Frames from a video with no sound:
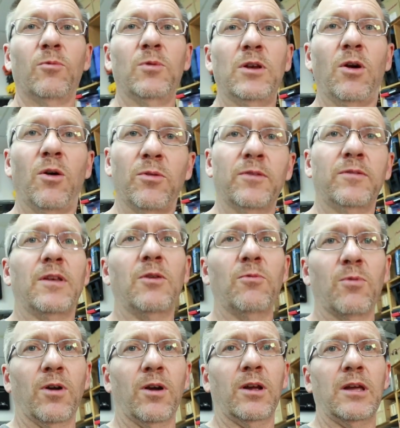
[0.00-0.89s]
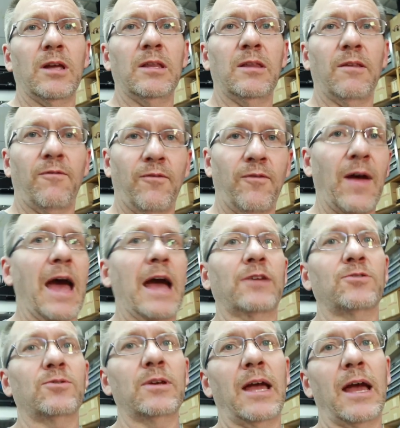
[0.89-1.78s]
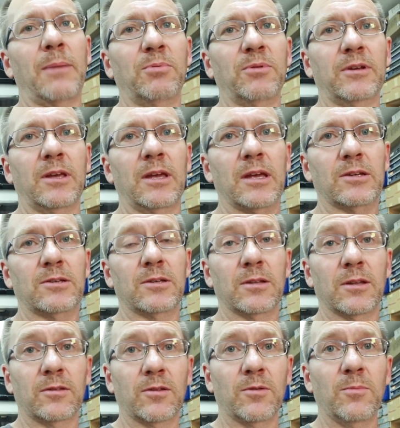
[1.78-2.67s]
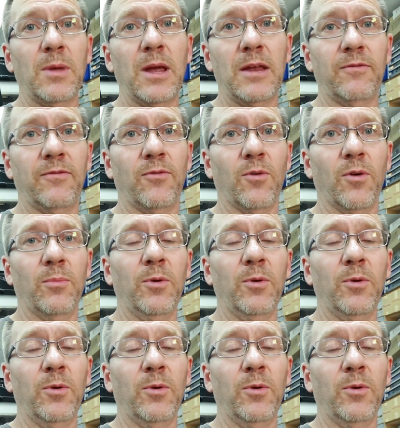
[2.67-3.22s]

We know that they work in the factory application that they're made for,